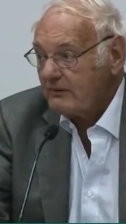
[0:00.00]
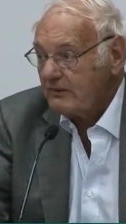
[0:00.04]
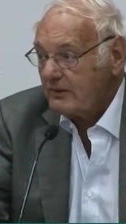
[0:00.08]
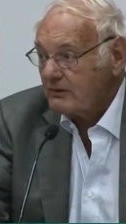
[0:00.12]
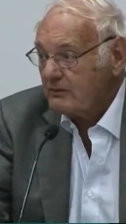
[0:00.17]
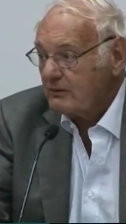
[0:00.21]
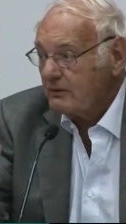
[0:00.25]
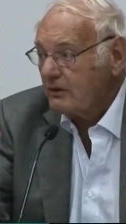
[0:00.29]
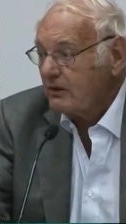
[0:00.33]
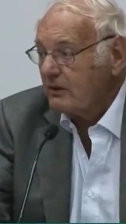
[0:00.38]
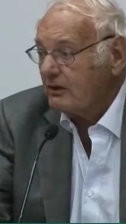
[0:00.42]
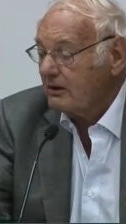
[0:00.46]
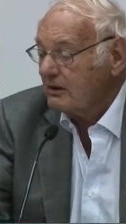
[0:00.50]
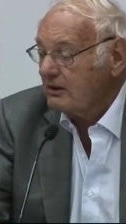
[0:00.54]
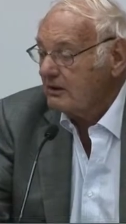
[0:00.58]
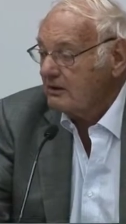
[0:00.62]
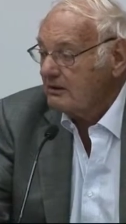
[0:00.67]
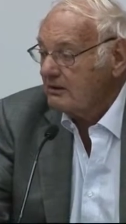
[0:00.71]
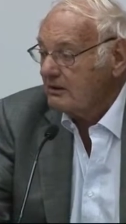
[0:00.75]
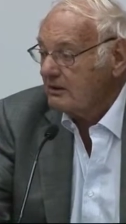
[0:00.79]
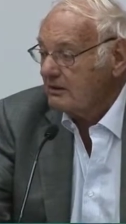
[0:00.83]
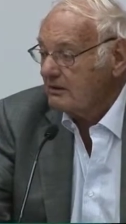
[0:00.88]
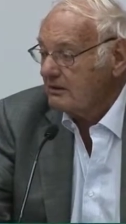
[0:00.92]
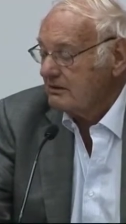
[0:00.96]
there were uh,
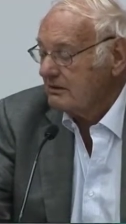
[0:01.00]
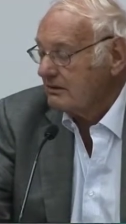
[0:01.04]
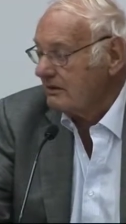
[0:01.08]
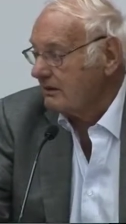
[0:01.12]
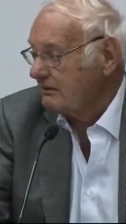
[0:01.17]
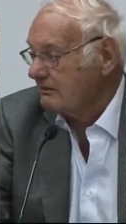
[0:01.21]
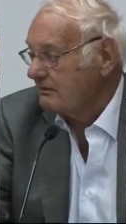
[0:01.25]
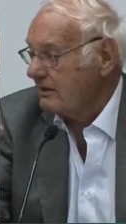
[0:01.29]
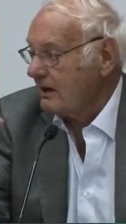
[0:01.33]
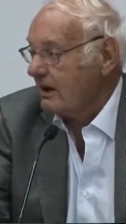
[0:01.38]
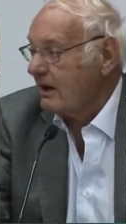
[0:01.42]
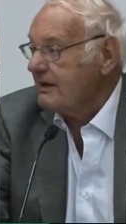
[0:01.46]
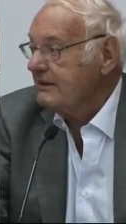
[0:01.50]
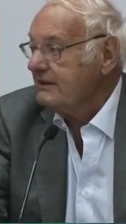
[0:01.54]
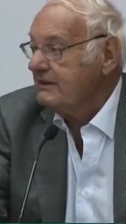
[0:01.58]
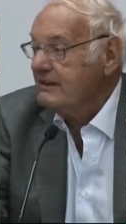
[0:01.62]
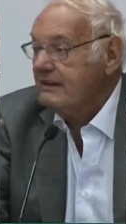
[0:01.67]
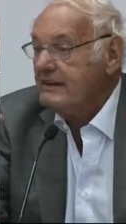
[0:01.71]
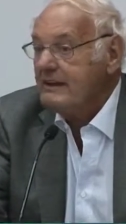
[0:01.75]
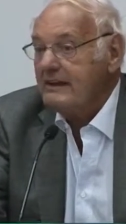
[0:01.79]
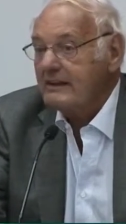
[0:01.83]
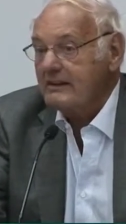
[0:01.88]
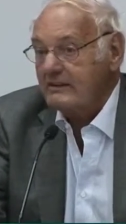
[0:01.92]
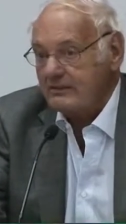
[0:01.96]

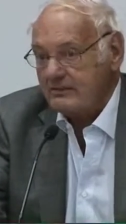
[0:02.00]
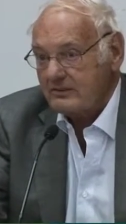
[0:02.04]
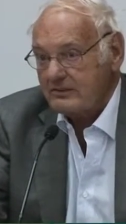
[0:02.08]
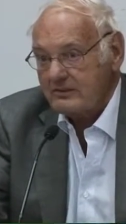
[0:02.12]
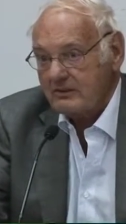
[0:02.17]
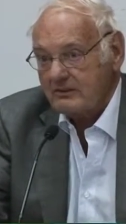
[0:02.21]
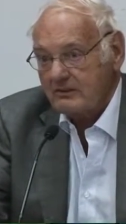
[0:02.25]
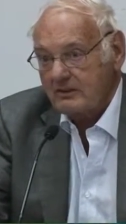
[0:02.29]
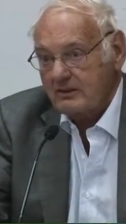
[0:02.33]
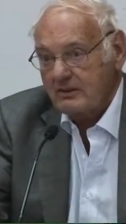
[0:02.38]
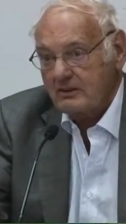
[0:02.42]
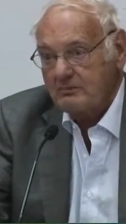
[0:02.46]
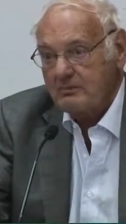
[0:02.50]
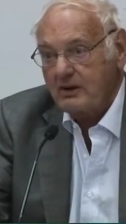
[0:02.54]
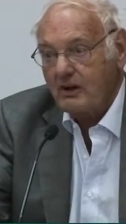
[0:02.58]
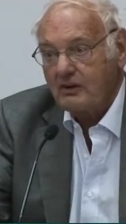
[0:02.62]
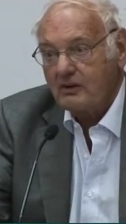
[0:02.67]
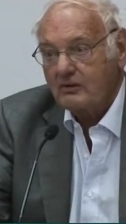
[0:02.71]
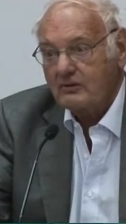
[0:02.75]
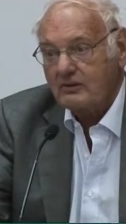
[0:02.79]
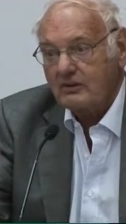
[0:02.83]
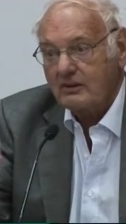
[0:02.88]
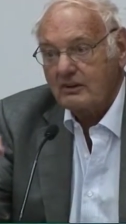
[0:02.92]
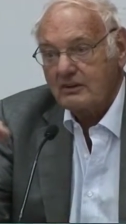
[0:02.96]
ideas
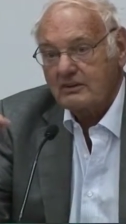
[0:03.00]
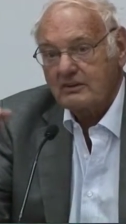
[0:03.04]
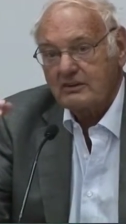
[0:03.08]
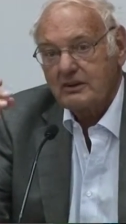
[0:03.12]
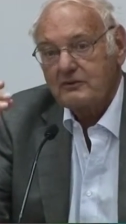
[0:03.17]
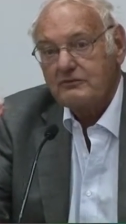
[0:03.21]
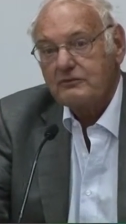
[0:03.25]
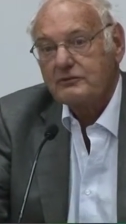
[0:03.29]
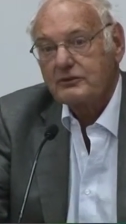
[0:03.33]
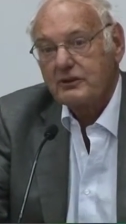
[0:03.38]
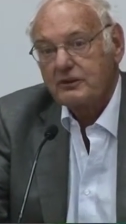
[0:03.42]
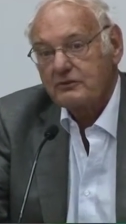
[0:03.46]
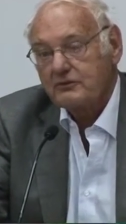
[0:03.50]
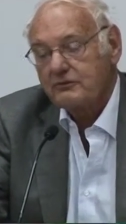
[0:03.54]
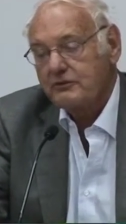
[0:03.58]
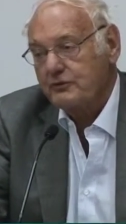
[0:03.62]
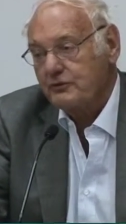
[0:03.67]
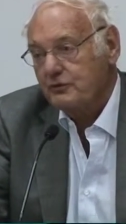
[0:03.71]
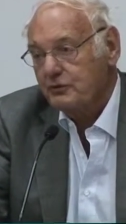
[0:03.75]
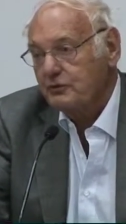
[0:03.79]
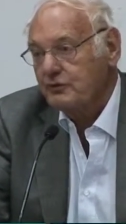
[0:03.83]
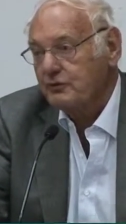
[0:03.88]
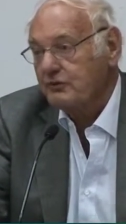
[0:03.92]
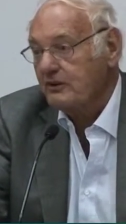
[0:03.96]
about a different
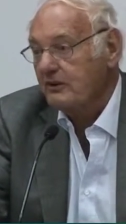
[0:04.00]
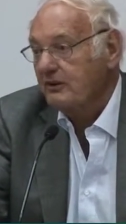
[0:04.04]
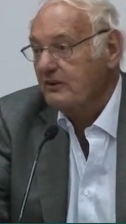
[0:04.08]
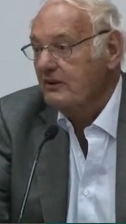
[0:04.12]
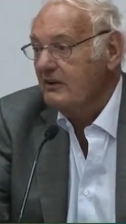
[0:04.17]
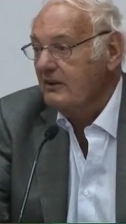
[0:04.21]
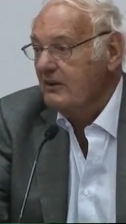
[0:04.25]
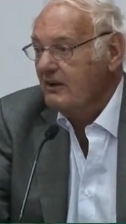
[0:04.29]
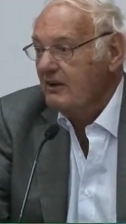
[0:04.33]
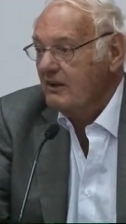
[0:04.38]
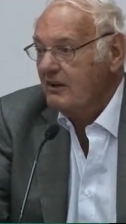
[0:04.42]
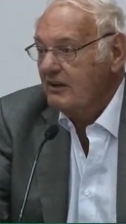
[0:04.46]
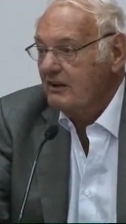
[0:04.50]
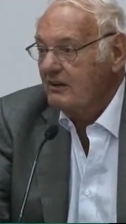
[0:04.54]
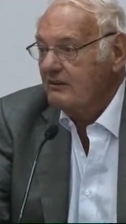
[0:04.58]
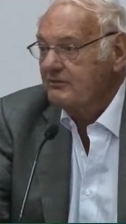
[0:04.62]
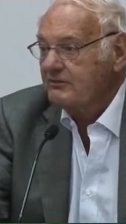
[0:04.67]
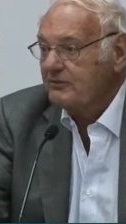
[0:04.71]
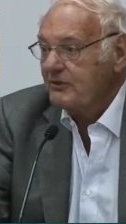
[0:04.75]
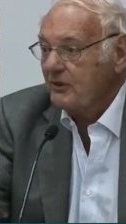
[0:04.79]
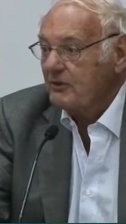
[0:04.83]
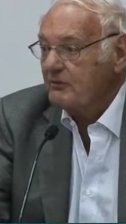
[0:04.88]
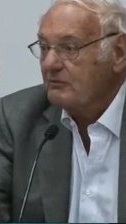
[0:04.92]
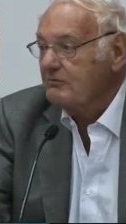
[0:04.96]
future uh,
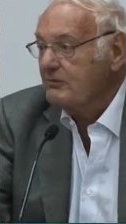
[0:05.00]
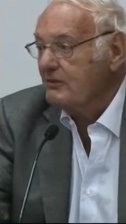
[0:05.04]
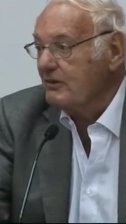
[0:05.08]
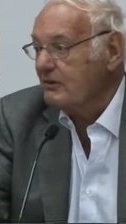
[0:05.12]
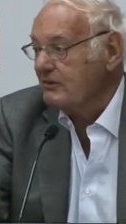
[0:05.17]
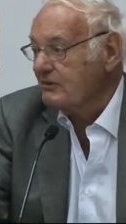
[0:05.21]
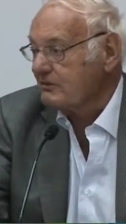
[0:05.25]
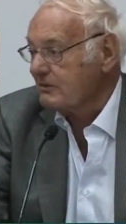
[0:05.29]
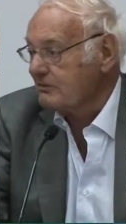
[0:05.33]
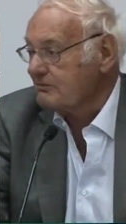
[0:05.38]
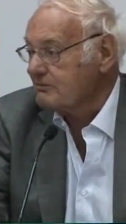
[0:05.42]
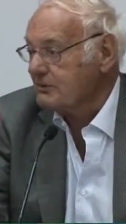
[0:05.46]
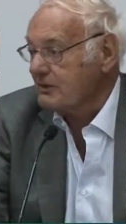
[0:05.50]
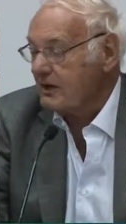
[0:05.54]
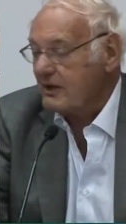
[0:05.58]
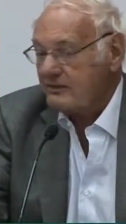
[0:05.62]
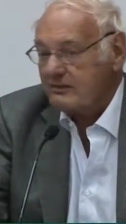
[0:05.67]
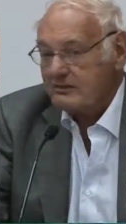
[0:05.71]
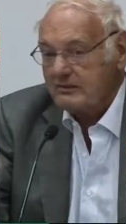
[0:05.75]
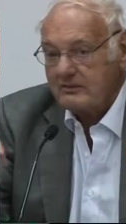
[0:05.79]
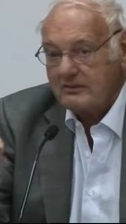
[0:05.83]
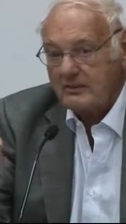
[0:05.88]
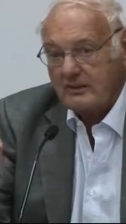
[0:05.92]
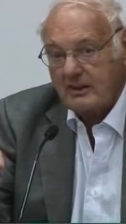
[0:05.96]
from the
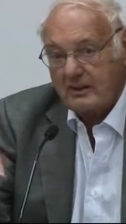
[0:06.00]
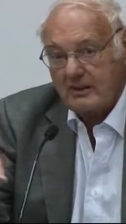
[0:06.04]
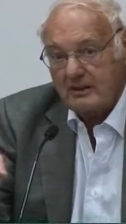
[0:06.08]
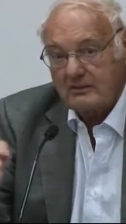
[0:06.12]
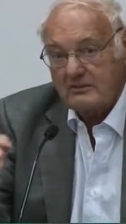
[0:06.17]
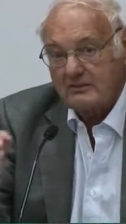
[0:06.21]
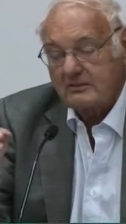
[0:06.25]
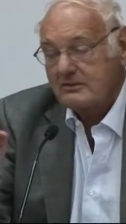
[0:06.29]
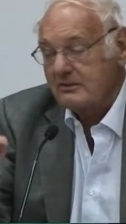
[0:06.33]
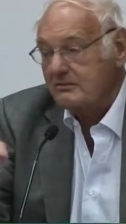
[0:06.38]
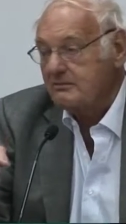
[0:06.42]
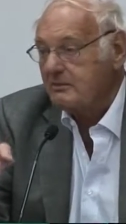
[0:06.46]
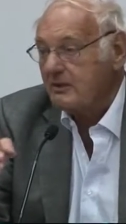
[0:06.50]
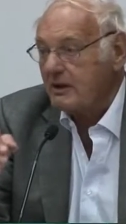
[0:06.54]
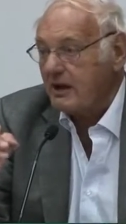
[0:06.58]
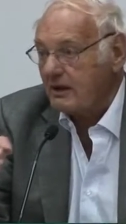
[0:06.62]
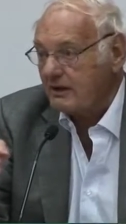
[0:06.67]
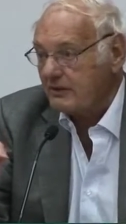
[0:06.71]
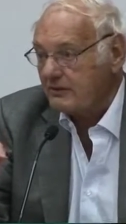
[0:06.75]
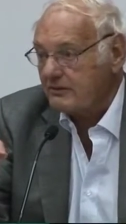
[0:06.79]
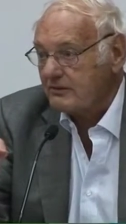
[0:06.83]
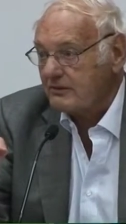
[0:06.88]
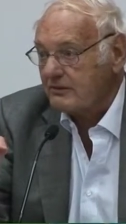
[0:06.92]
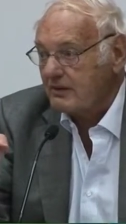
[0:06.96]
present and the
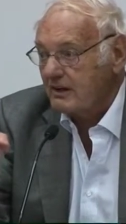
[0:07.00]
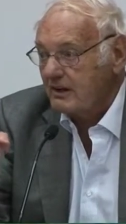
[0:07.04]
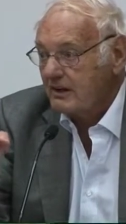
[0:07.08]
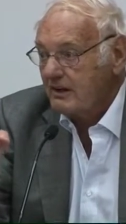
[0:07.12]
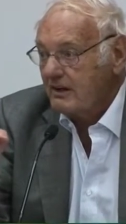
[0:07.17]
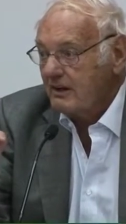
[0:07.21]
past.